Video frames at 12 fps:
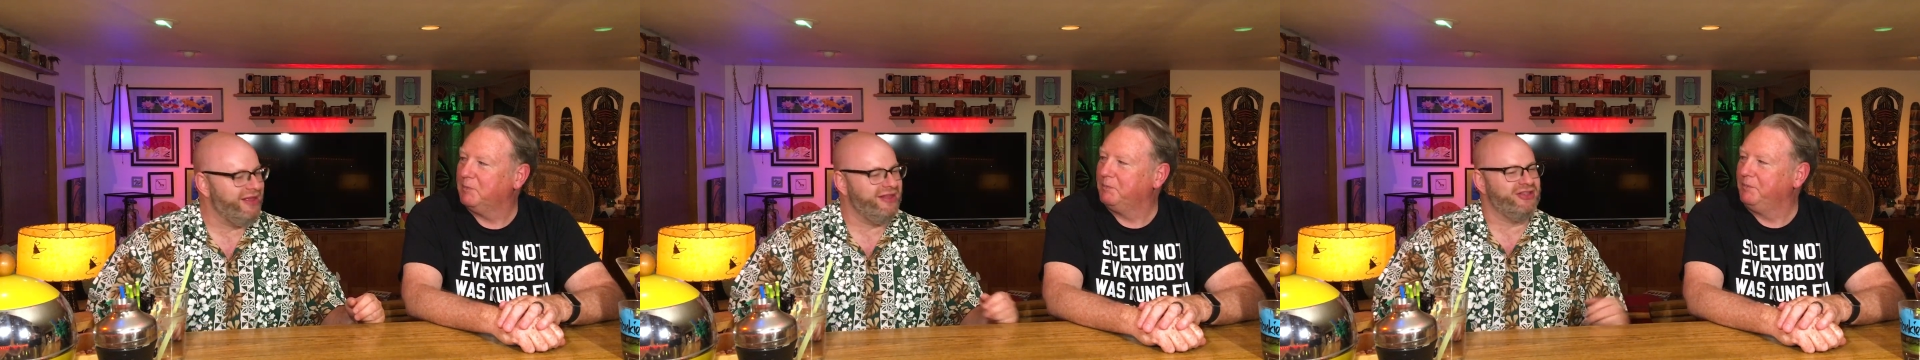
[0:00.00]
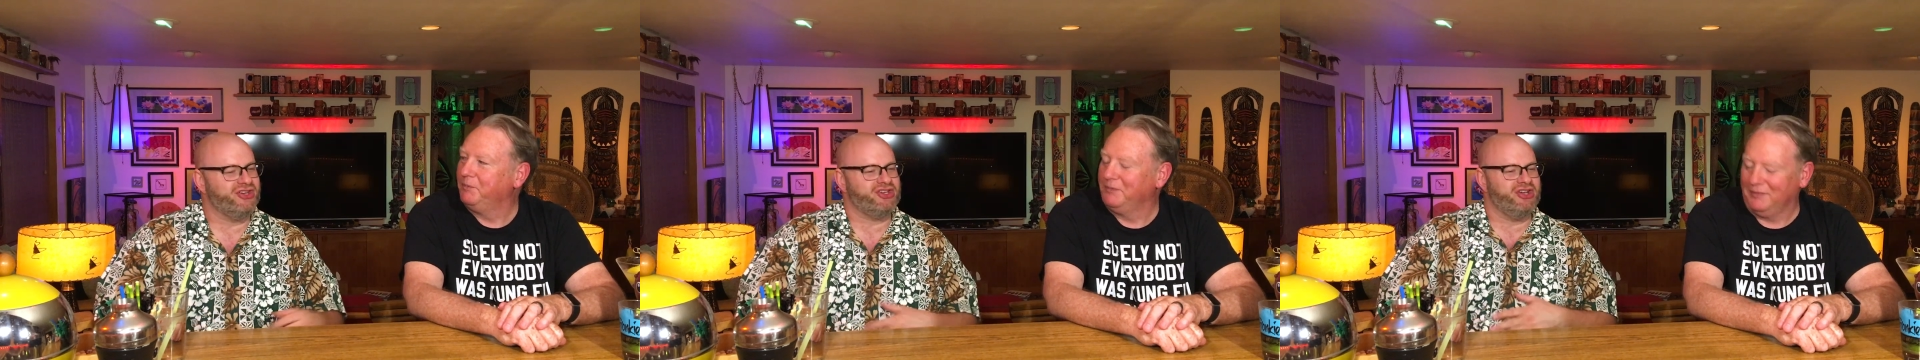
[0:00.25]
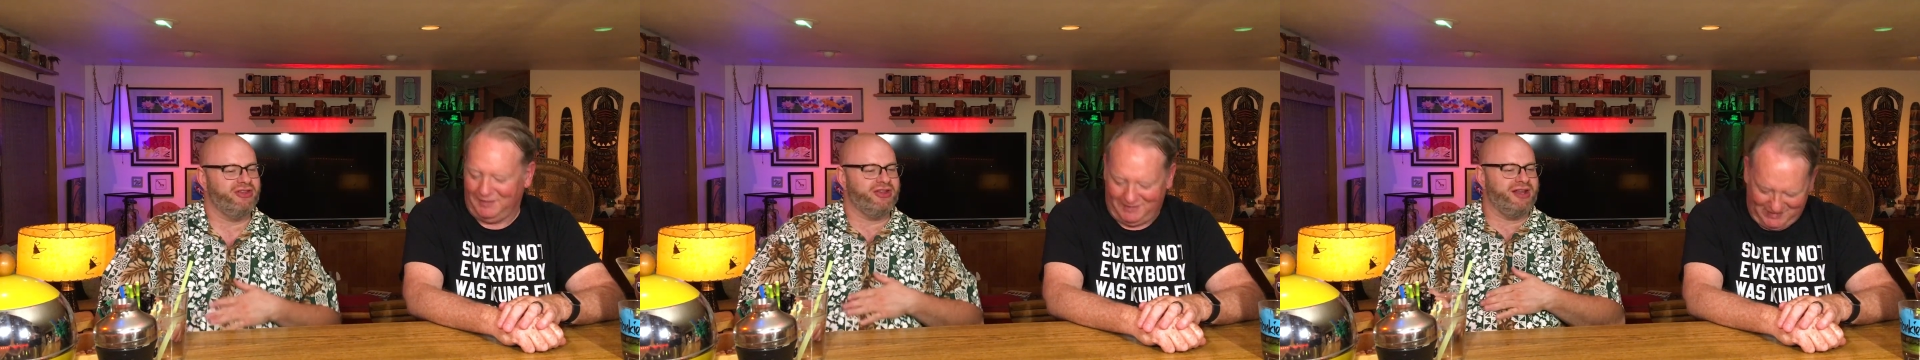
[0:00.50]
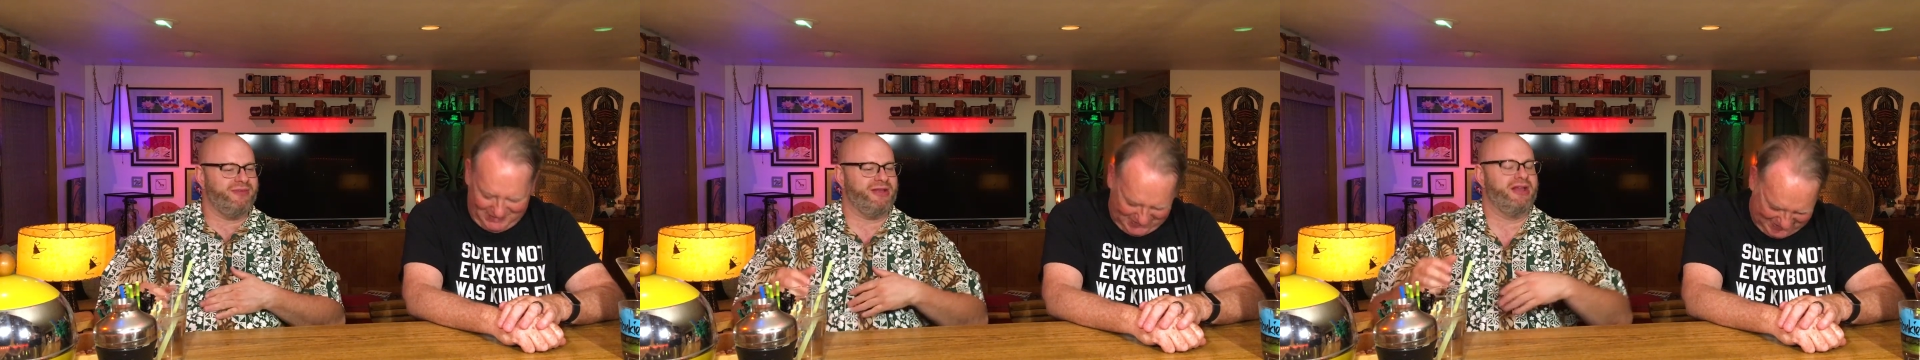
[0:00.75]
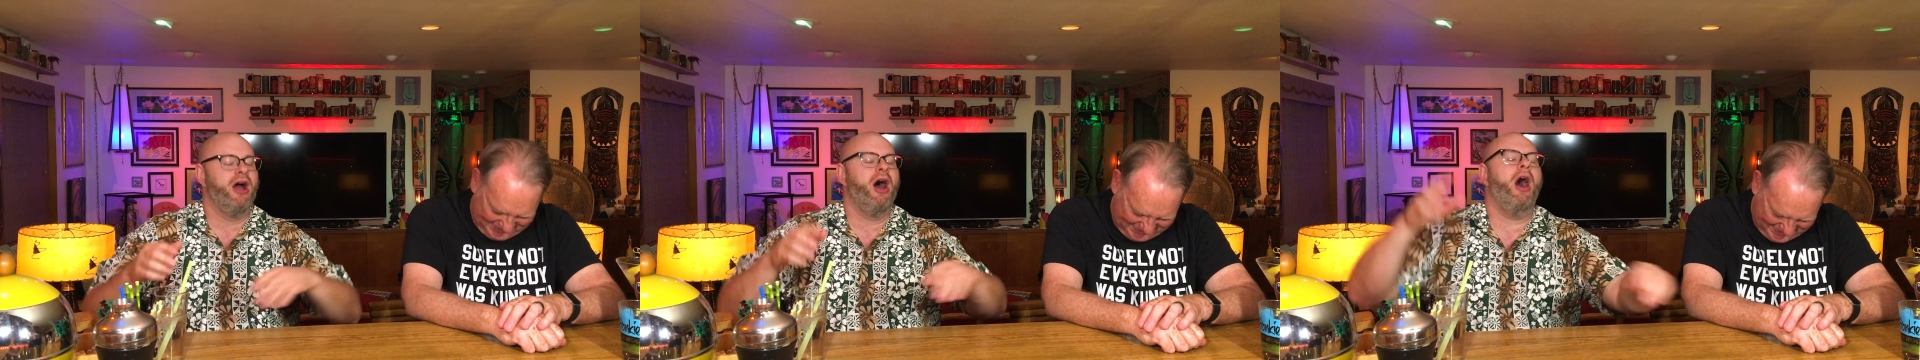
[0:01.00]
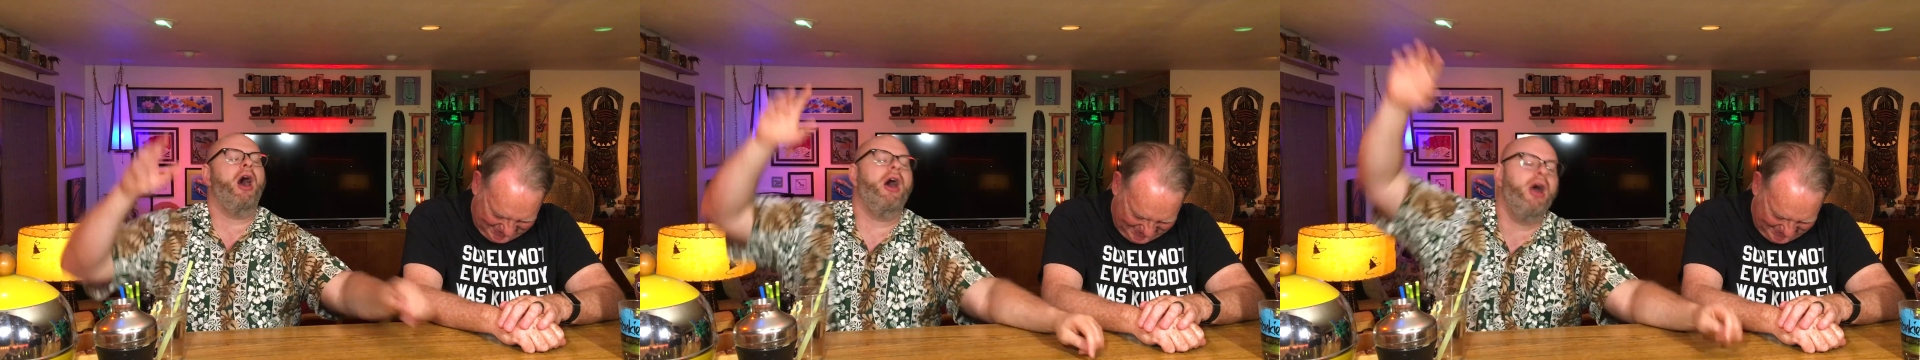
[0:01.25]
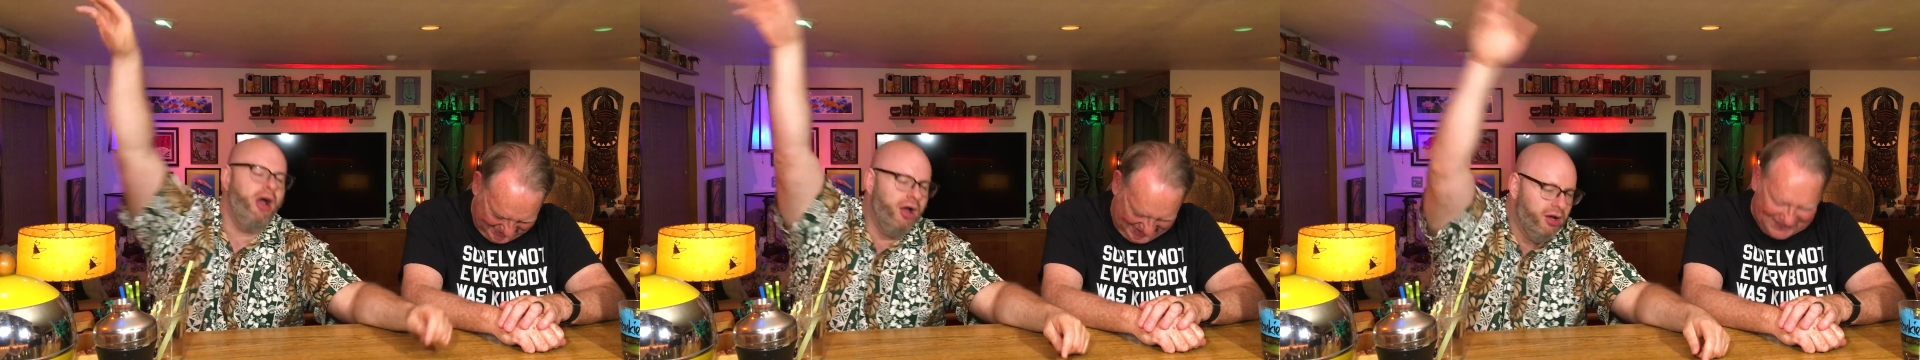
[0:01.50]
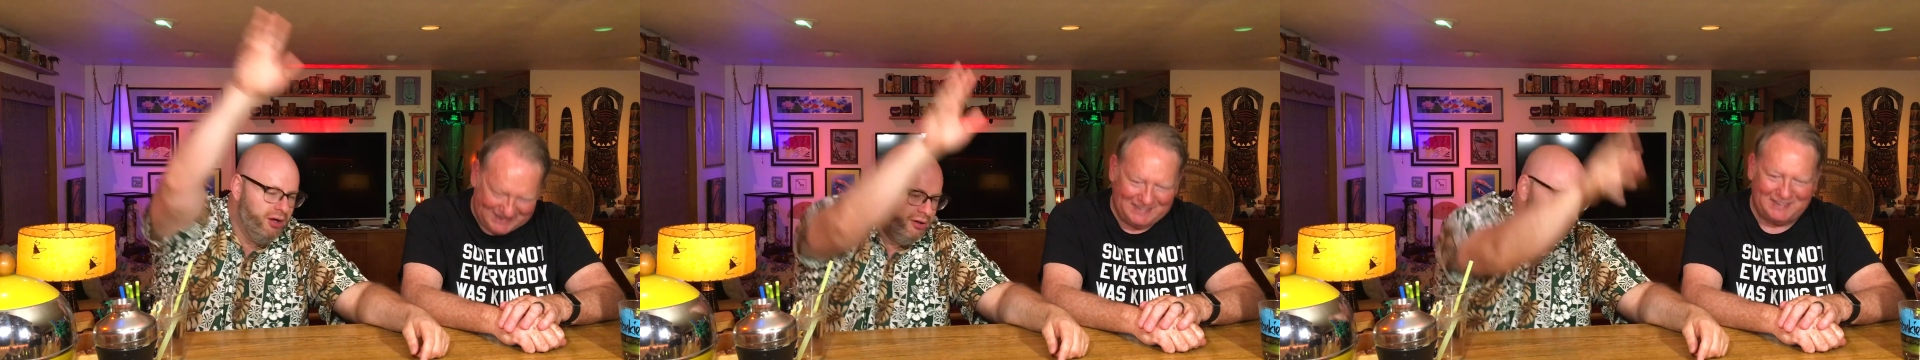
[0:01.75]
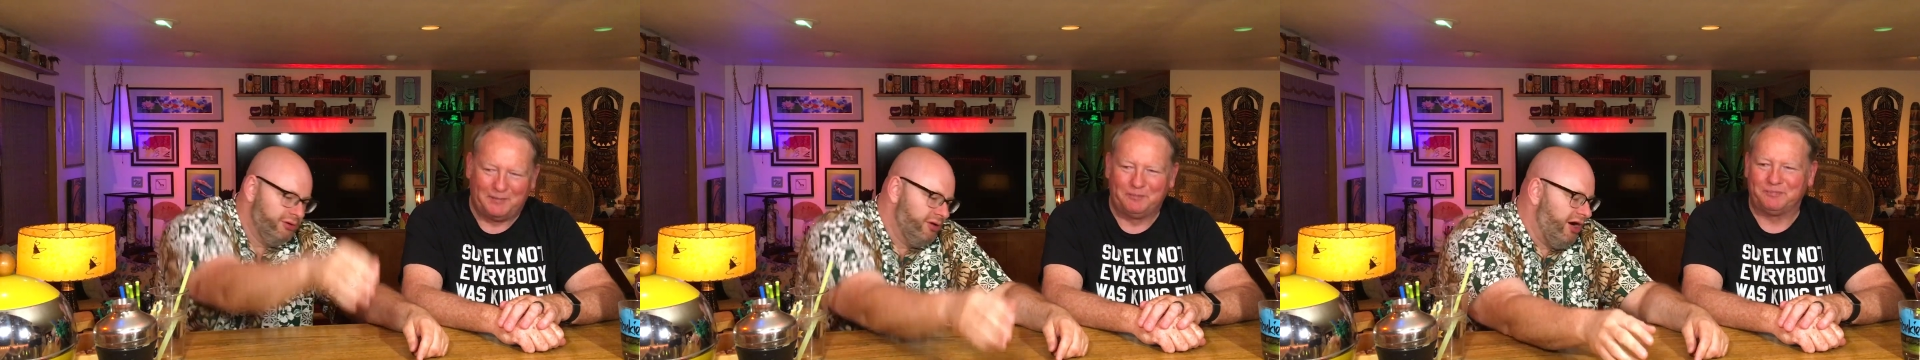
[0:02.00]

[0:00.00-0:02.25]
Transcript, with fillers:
Speaker 1: the end of the show, they're going to be, all